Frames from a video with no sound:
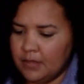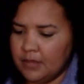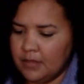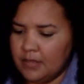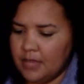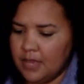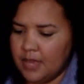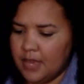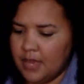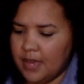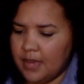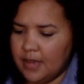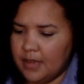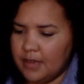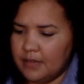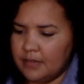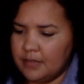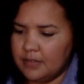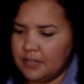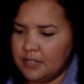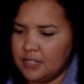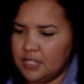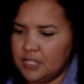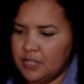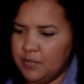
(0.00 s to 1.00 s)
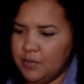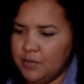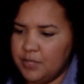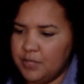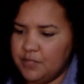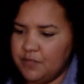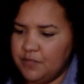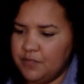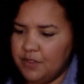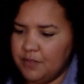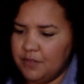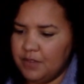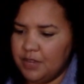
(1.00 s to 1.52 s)
Yeah,
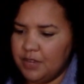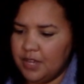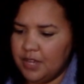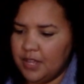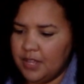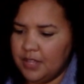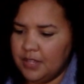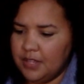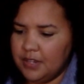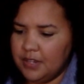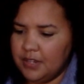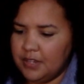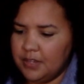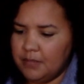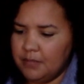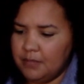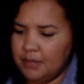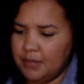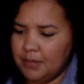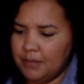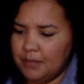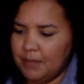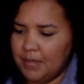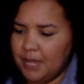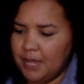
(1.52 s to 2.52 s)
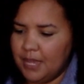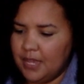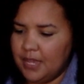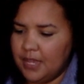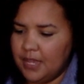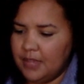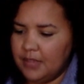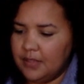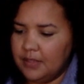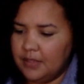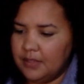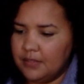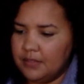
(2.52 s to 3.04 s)
someone's favorite color could be
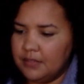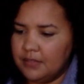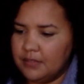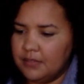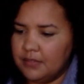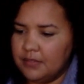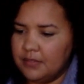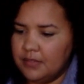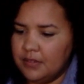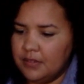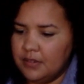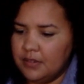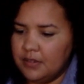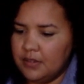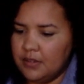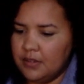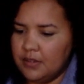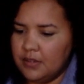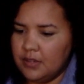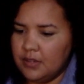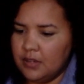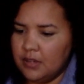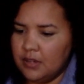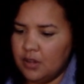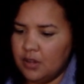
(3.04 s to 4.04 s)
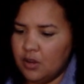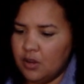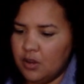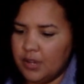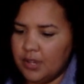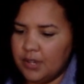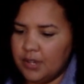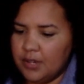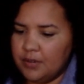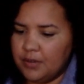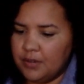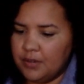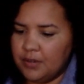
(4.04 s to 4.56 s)
pink
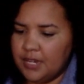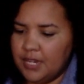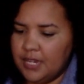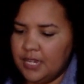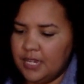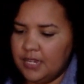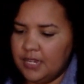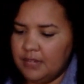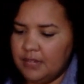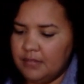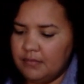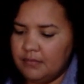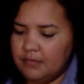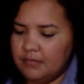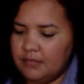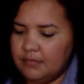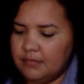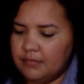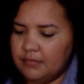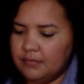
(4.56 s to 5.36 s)
or green